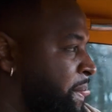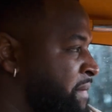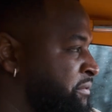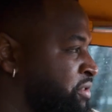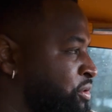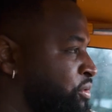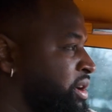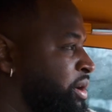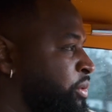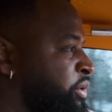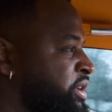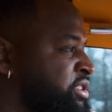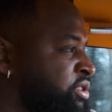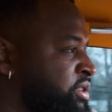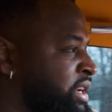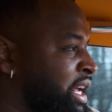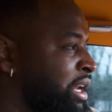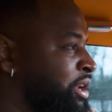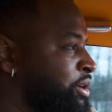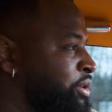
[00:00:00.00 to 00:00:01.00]
Pharrell, what he's
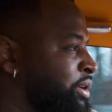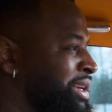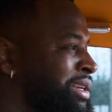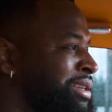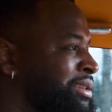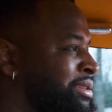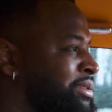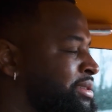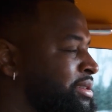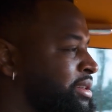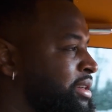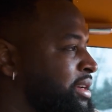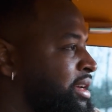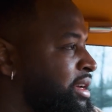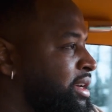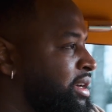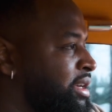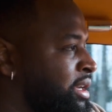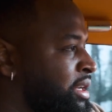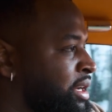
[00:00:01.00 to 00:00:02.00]
doing at Louis is,
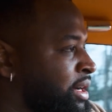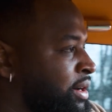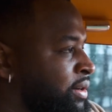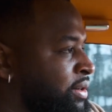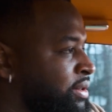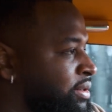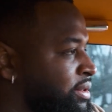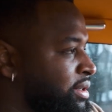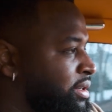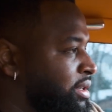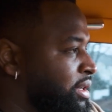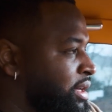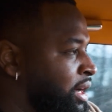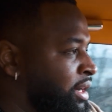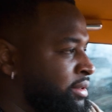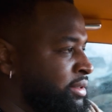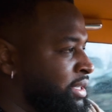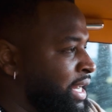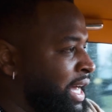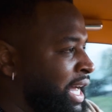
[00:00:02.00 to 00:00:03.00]
you know,
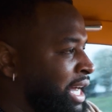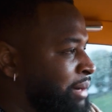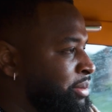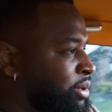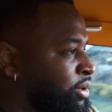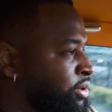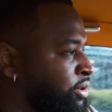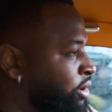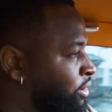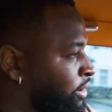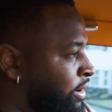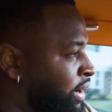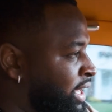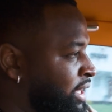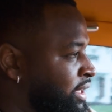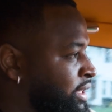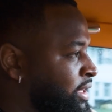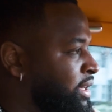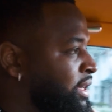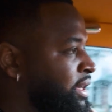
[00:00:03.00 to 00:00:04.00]
undeniable, great.